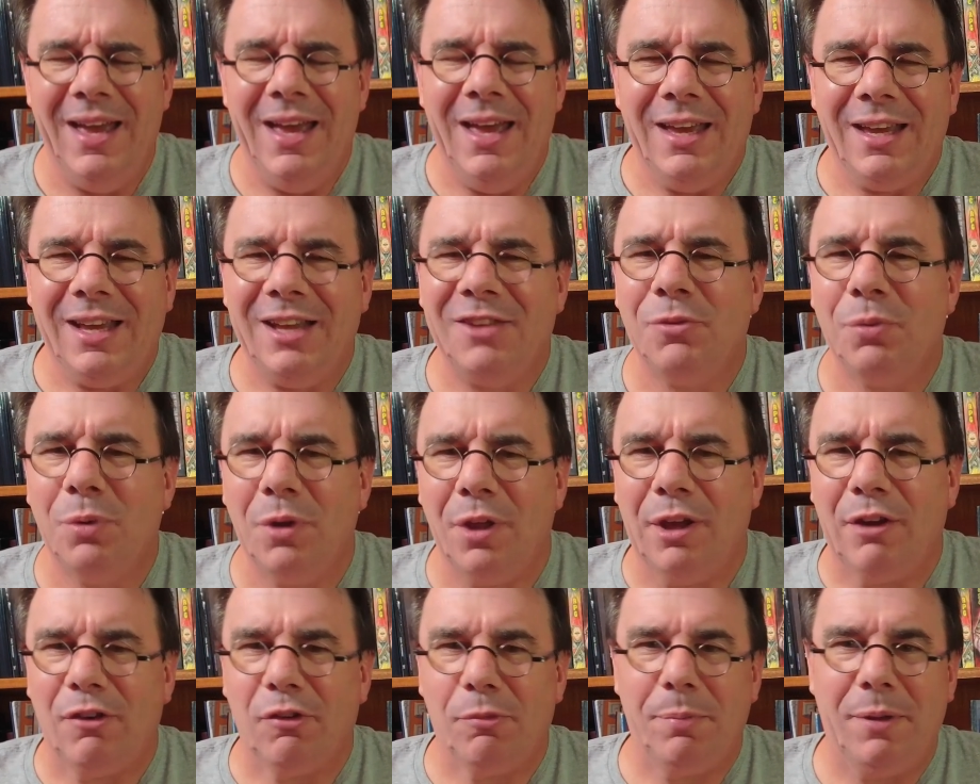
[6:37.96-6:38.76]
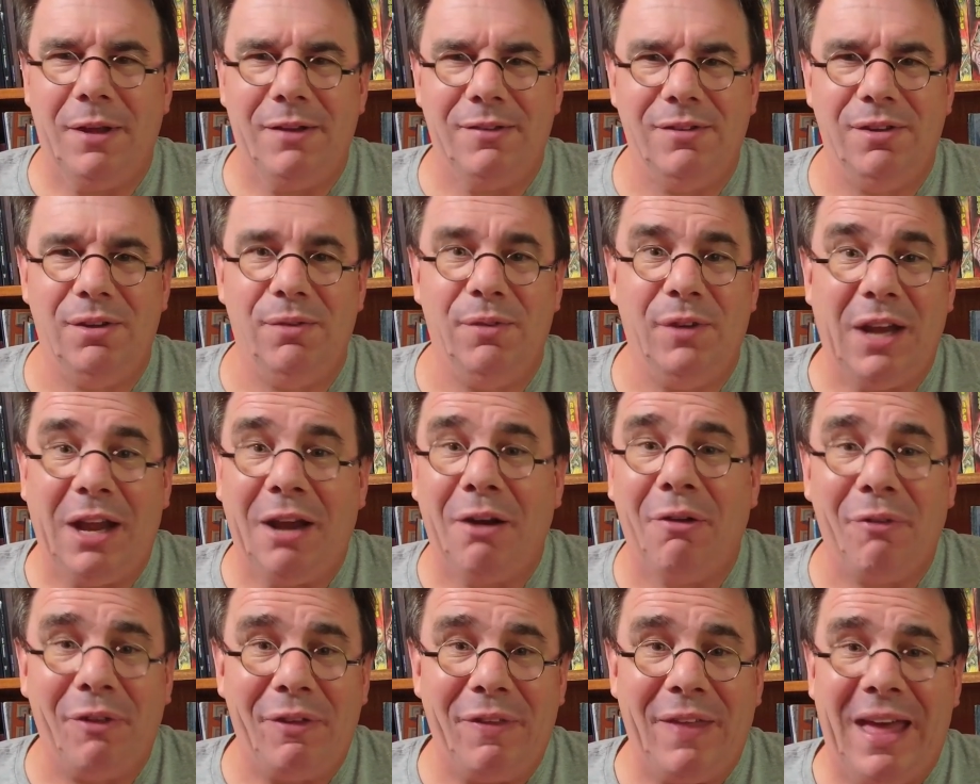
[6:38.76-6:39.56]
gets real expensive and not
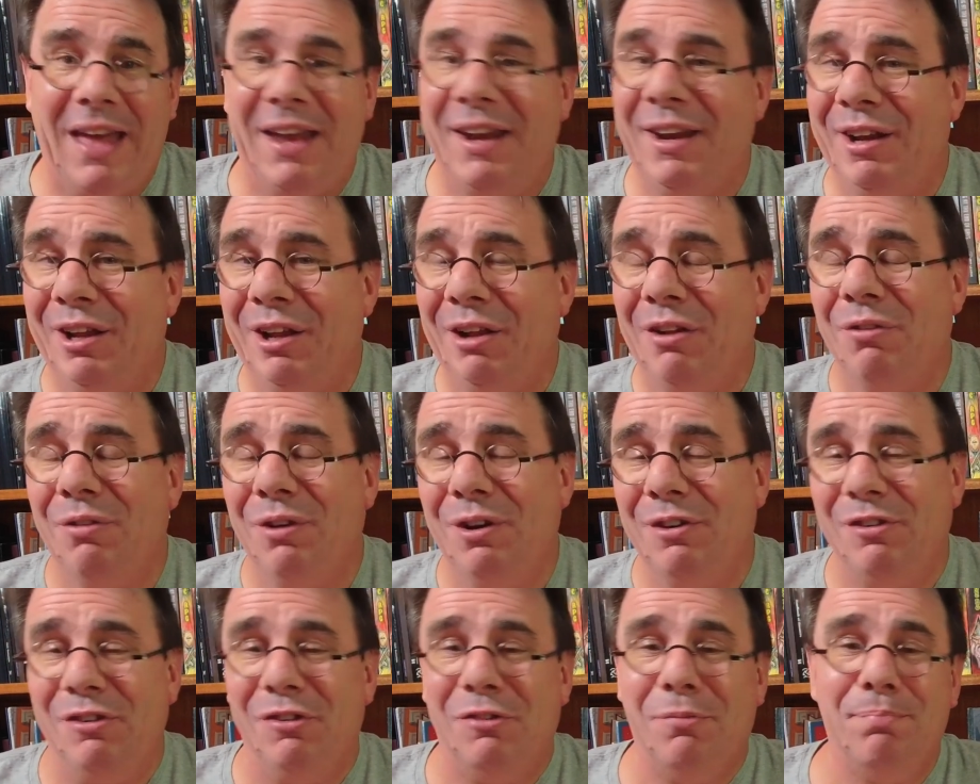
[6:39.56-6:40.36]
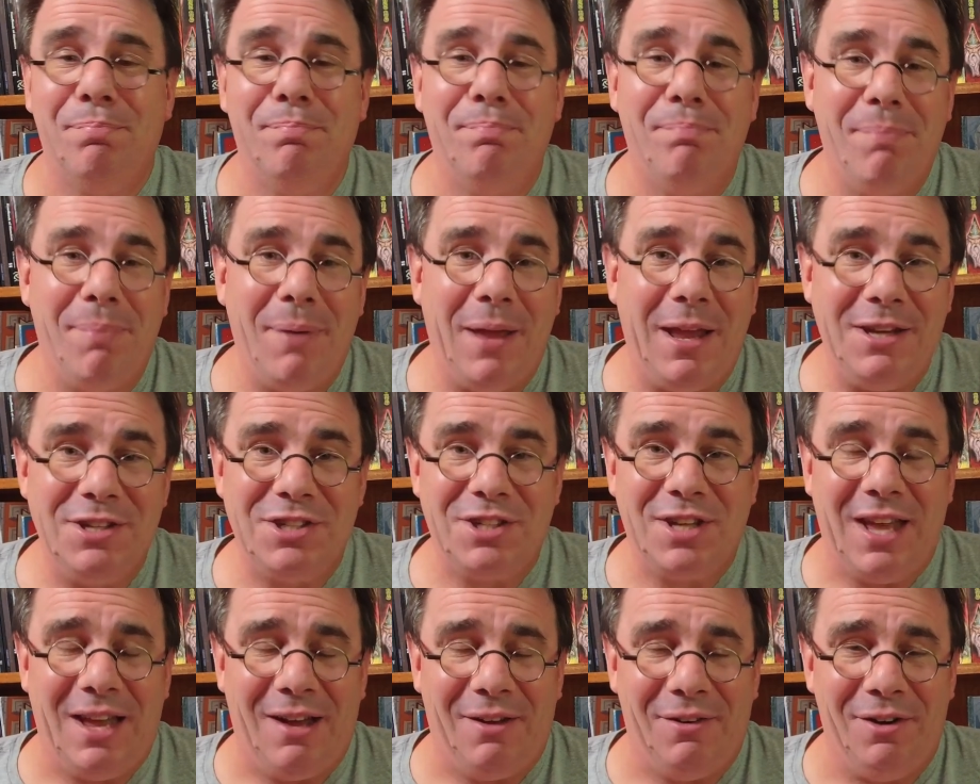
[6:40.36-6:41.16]
only that it increases
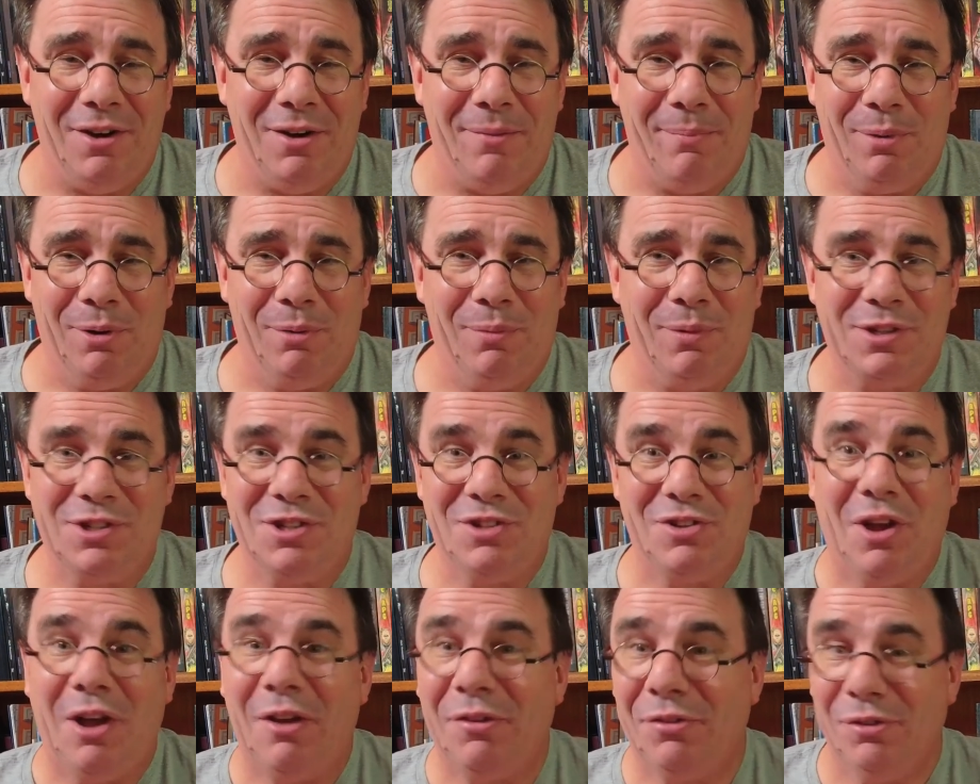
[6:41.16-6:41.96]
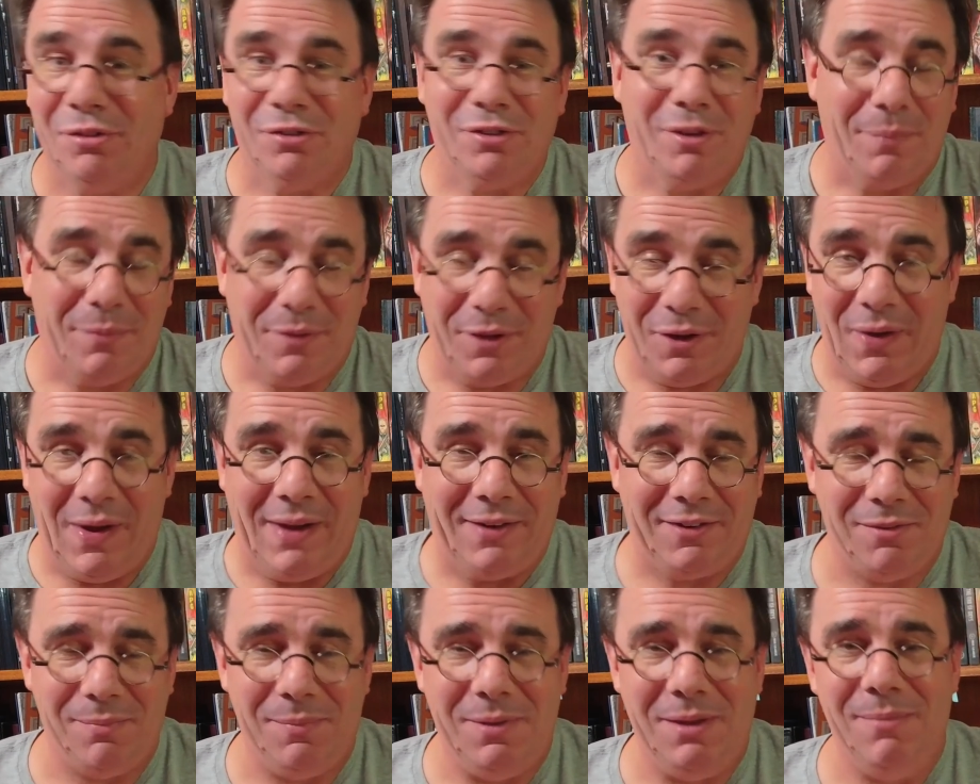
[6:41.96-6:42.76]
page count number which is also something you
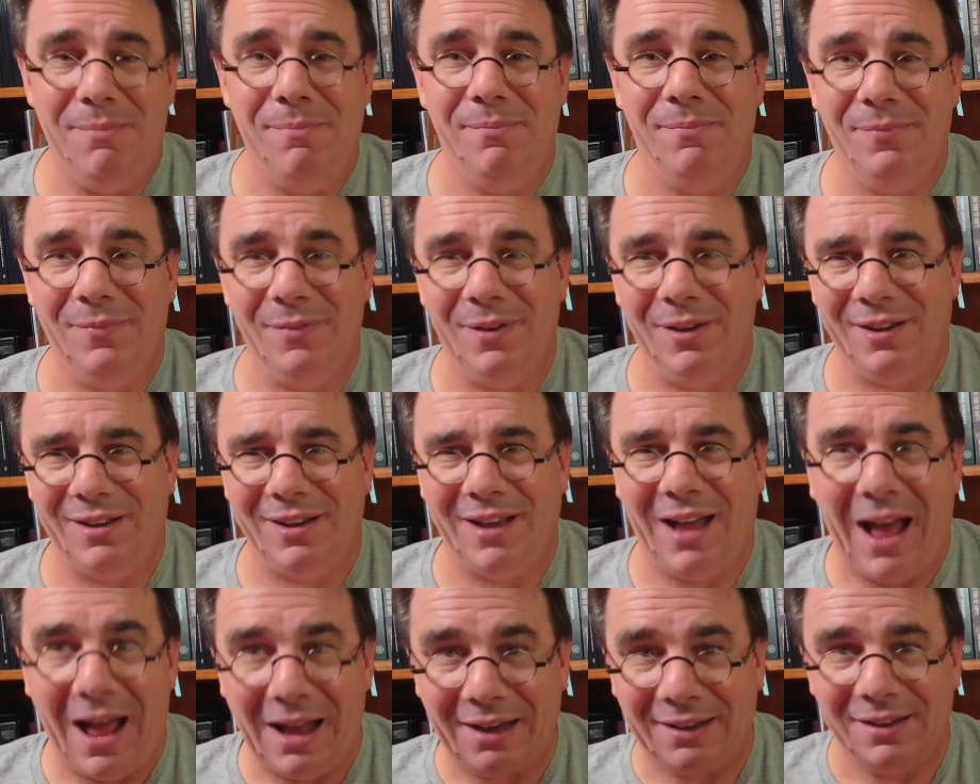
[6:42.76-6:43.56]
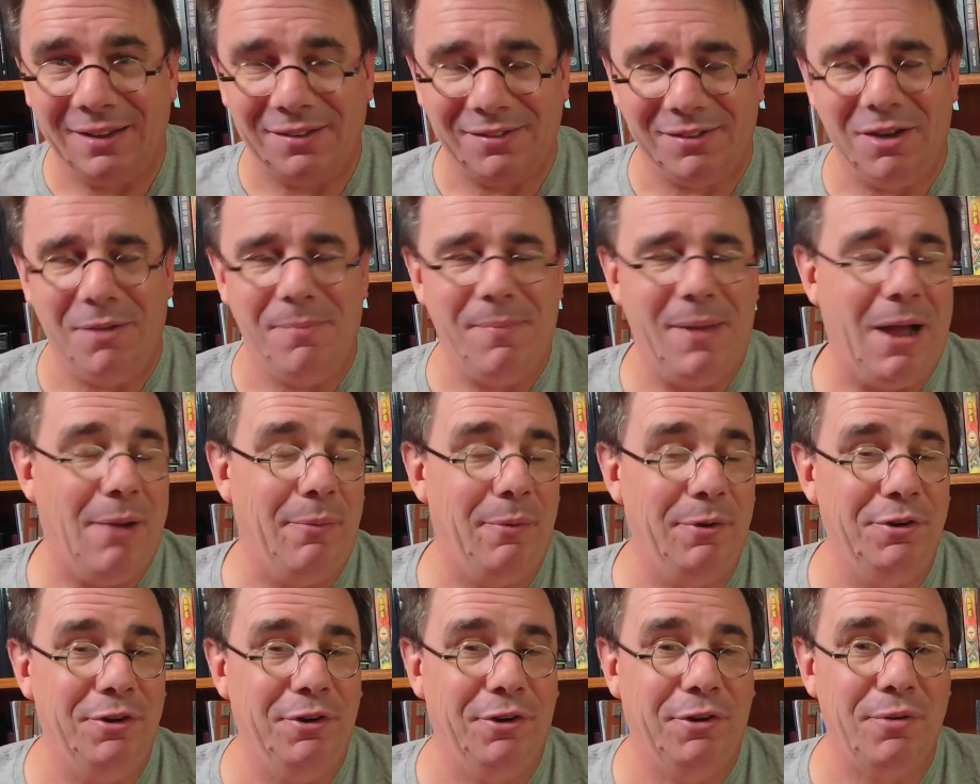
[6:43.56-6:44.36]
have to be cognizant about
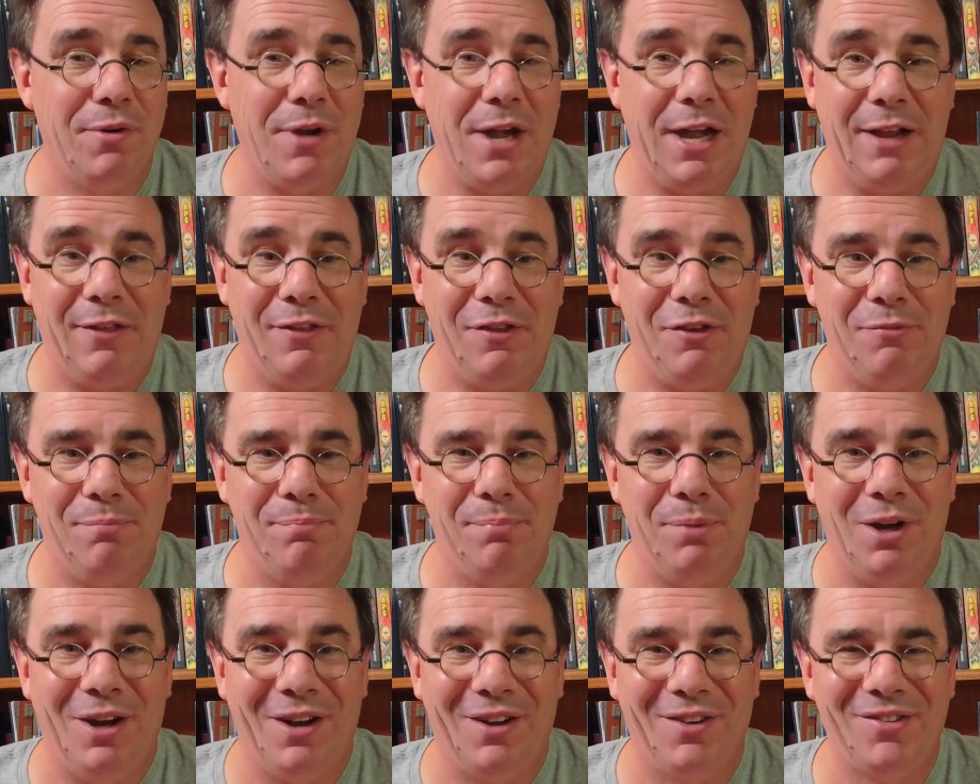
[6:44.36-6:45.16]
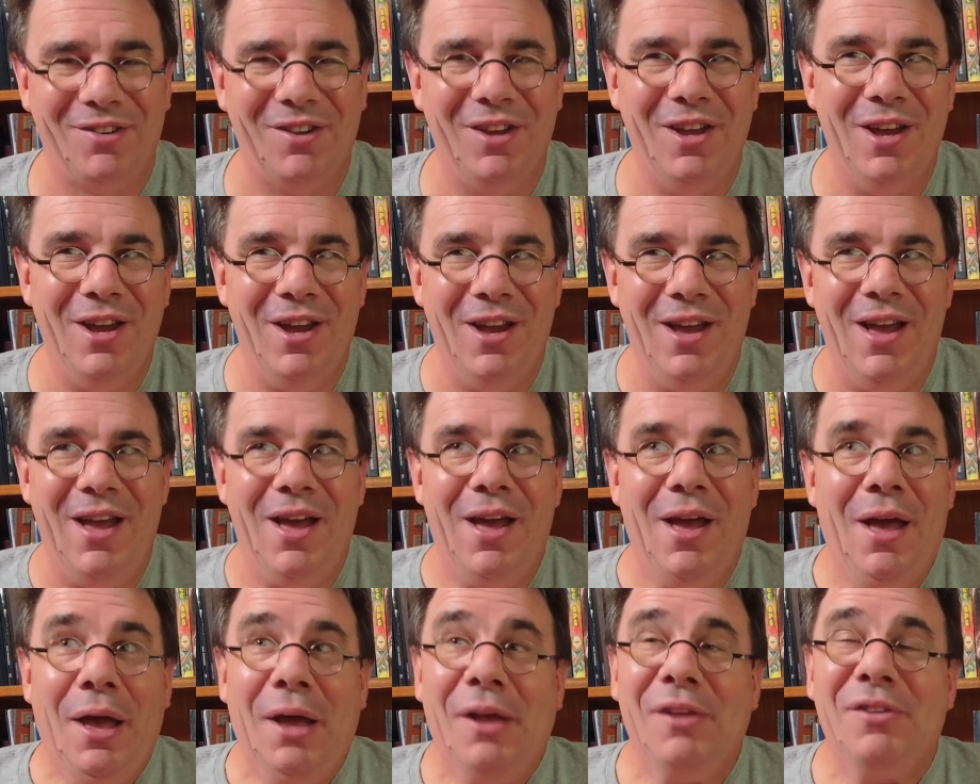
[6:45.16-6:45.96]
when you're creating these books
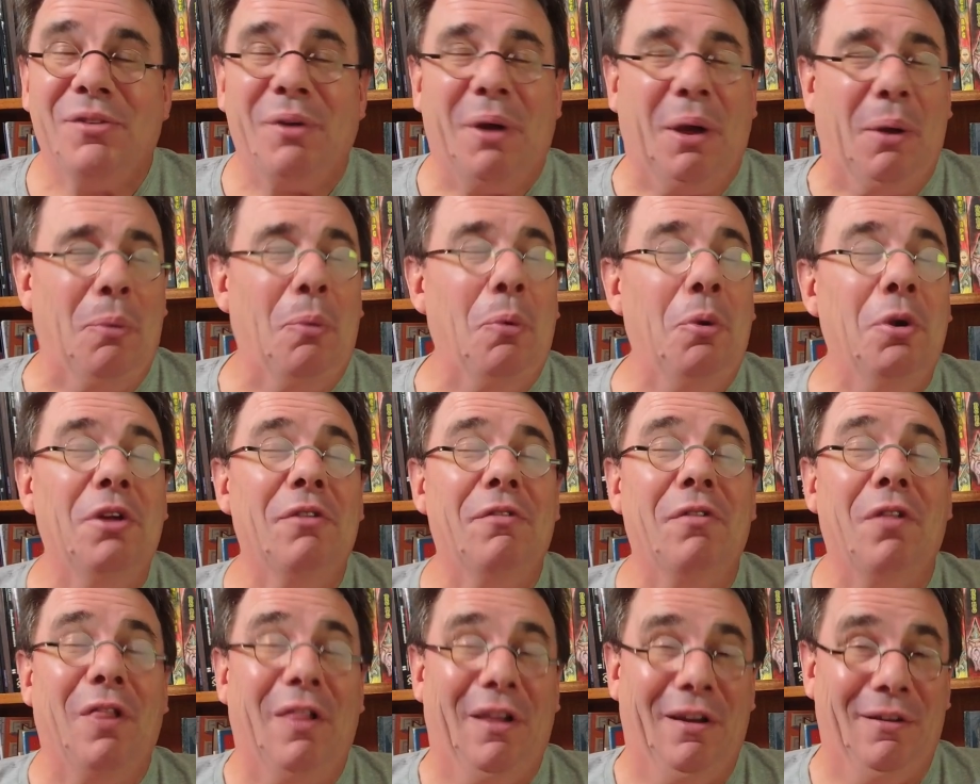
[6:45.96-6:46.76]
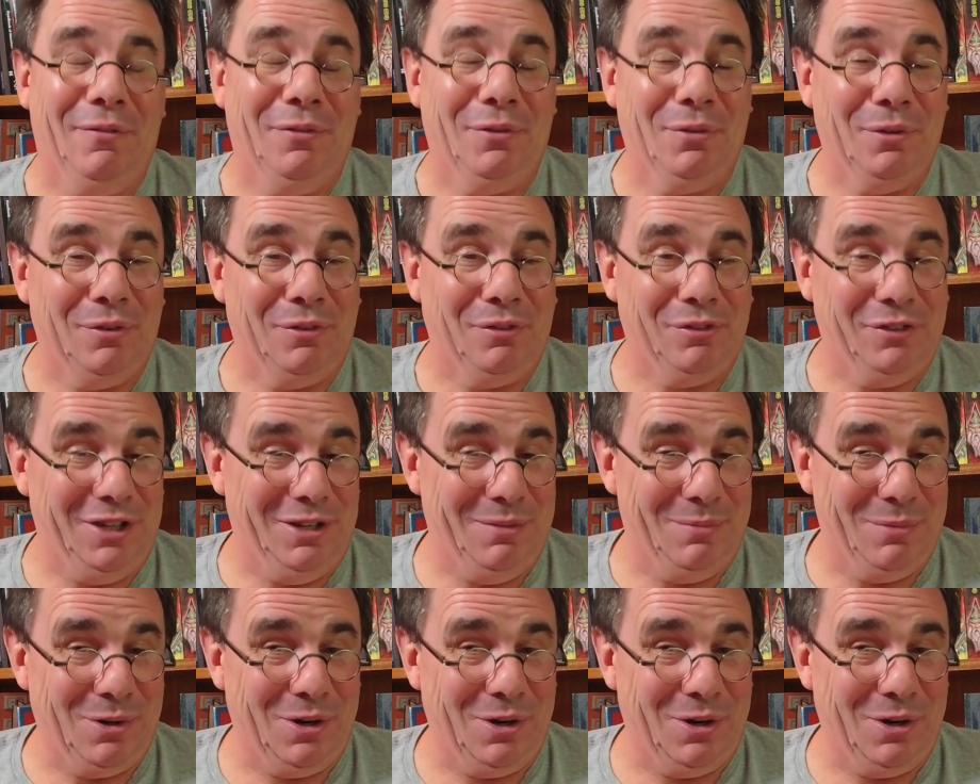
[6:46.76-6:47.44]
so I would have loved to have seen more